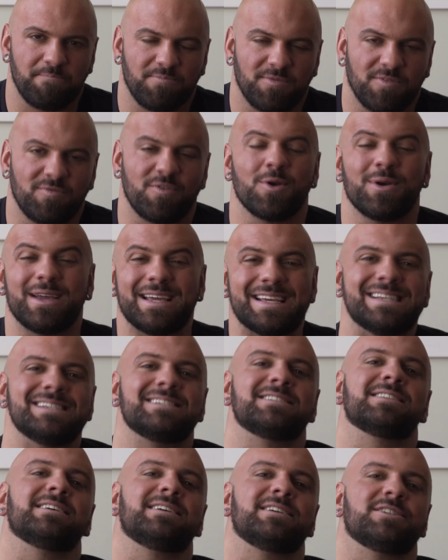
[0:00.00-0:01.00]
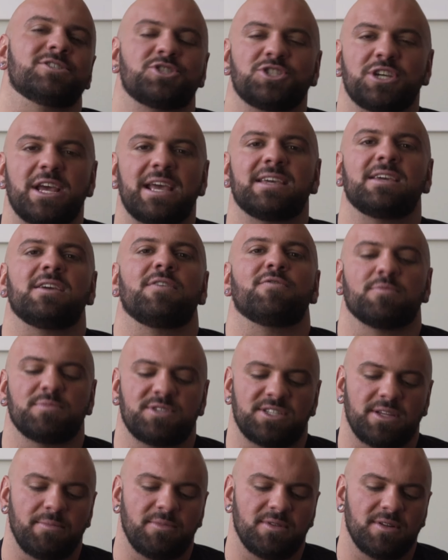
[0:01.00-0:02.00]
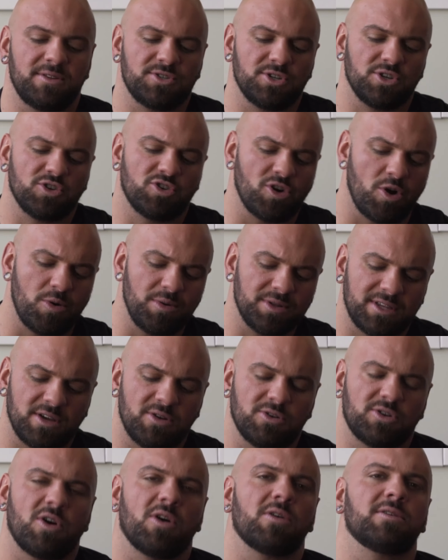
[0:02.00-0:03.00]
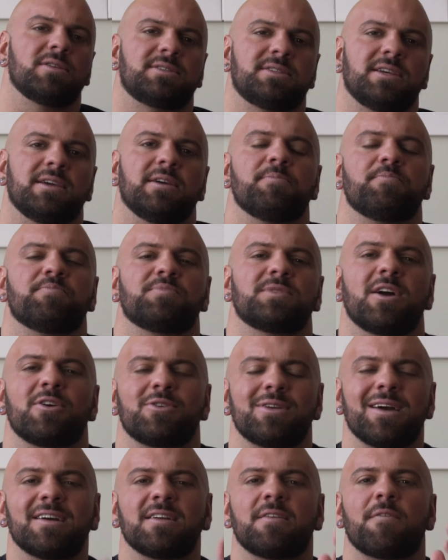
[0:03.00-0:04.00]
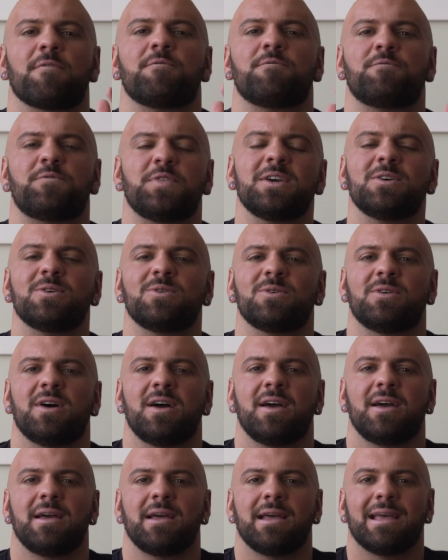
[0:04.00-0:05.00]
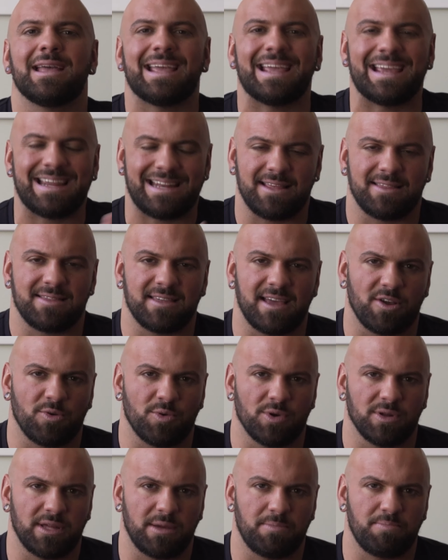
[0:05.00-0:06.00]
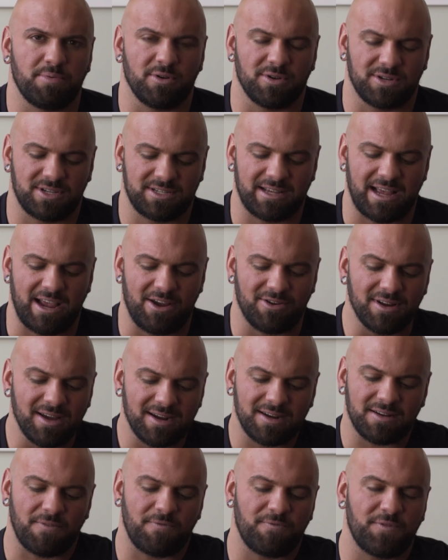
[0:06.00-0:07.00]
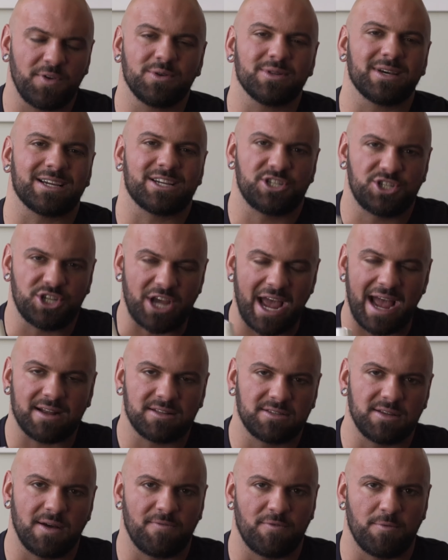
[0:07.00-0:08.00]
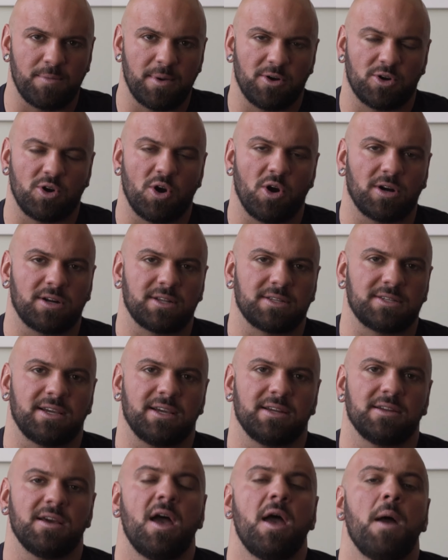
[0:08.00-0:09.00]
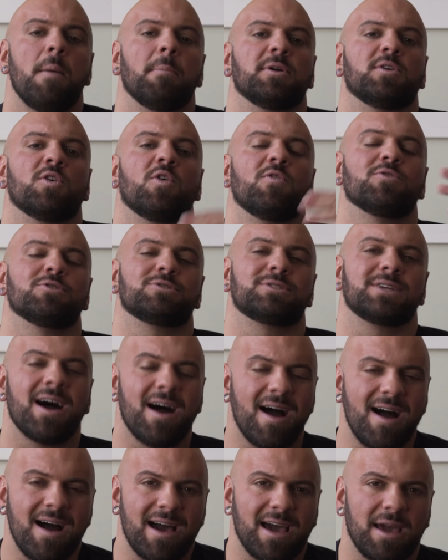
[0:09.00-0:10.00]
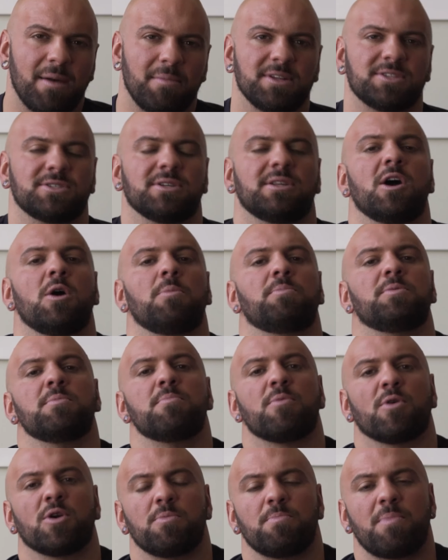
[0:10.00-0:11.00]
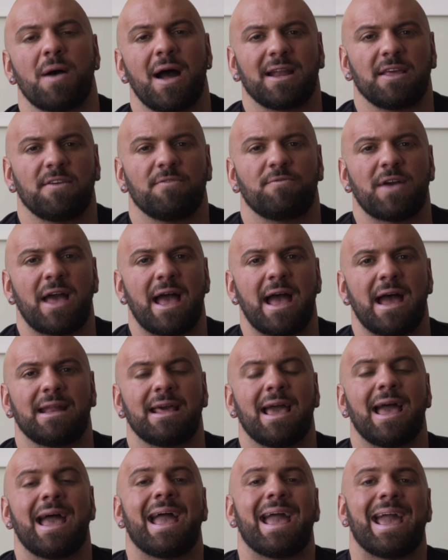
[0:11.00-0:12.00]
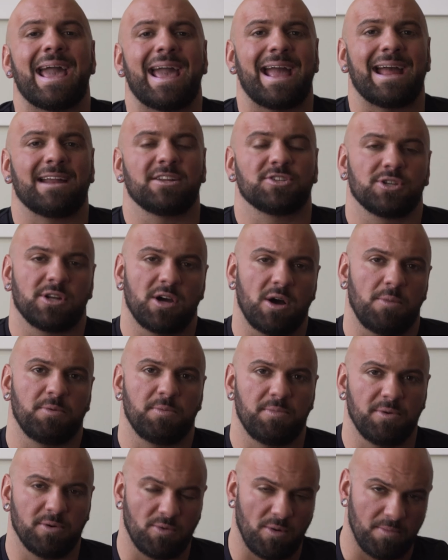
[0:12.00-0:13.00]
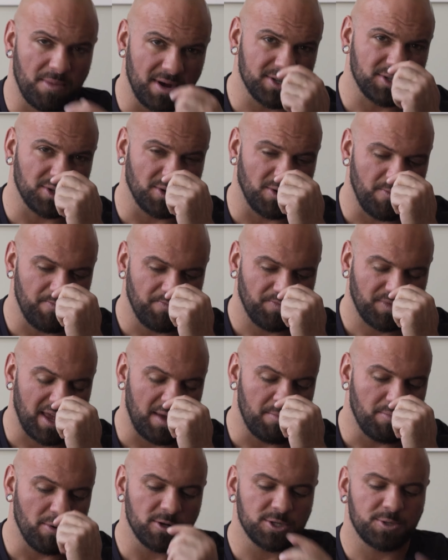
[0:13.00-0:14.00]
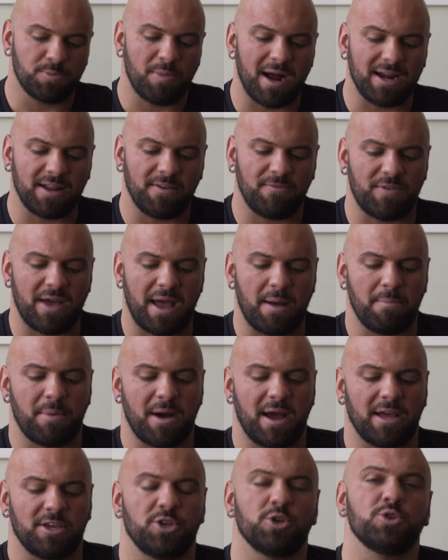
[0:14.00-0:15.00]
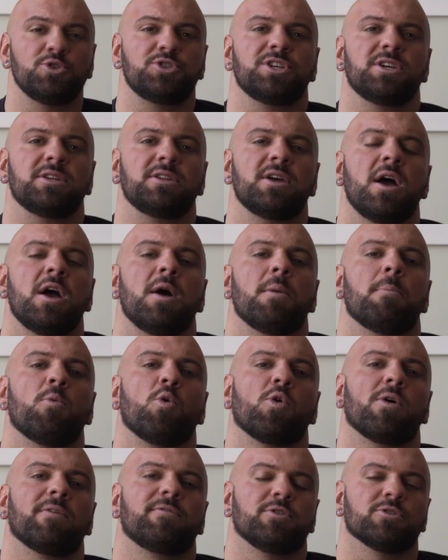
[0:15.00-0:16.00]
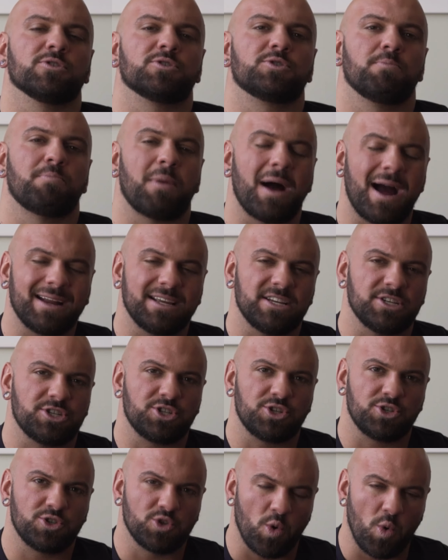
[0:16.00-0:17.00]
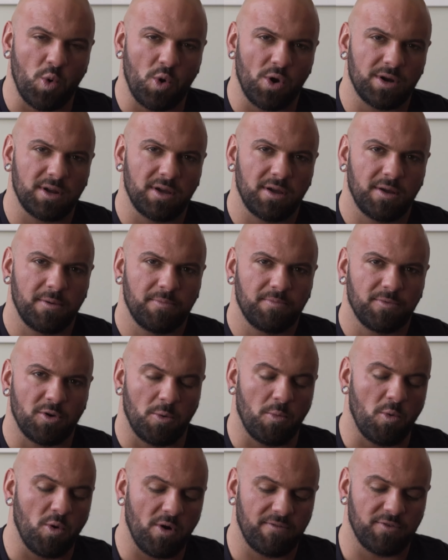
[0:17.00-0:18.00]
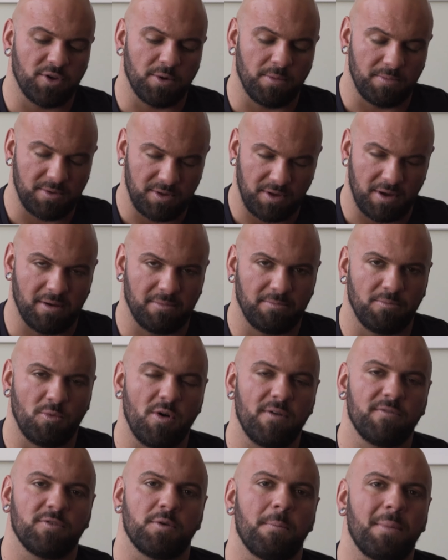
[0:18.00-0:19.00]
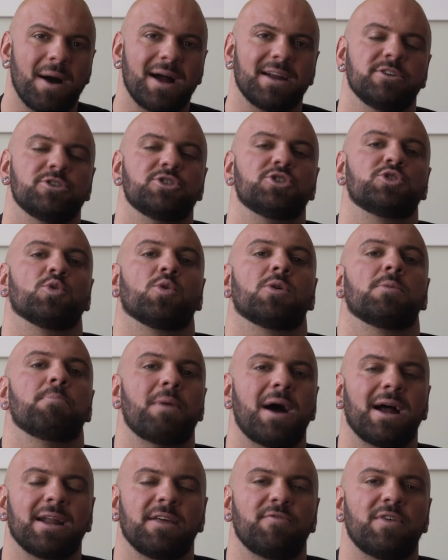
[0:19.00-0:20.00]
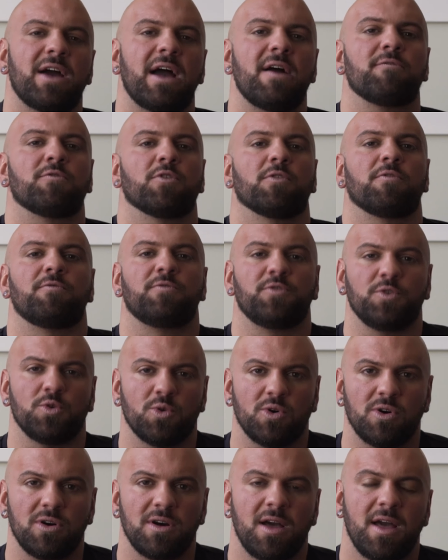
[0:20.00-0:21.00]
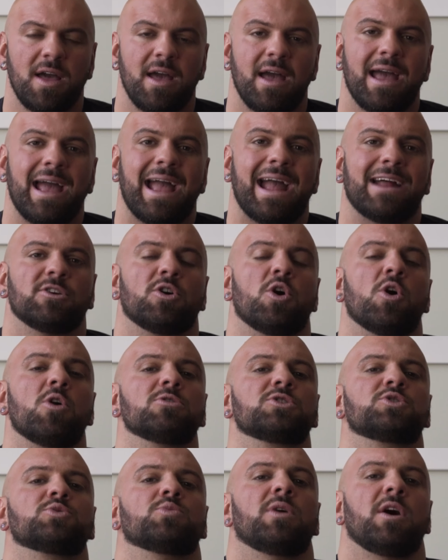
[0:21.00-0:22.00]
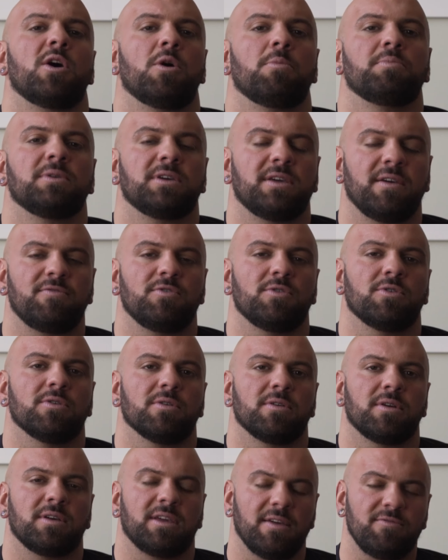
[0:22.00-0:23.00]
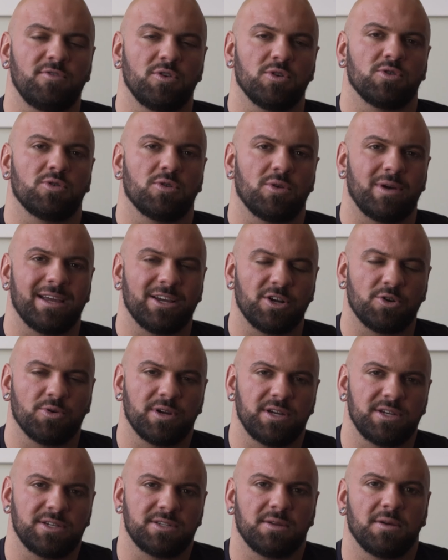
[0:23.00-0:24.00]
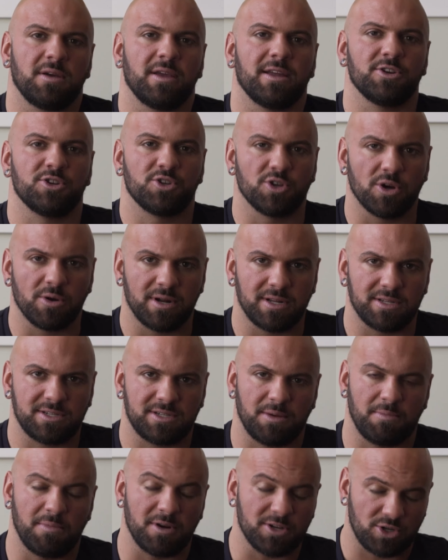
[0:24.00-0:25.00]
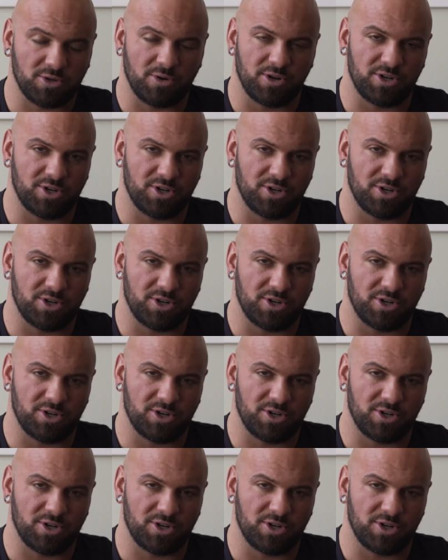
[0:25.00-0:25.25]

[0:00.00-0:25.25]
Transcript: very easily and shaky from stimulants, go with the L-CARNITINE. Now, you're not going to feel anything really per se. You're not going to feel like jacked up from L-CARNITINE, but over time, it's going to help you burn body fat and it's going to help you build more muscle. It burns body fat by using more of your body's stored, or more of your body's stored body fat for fuel, and it also will help give you a little increased endurance, muscular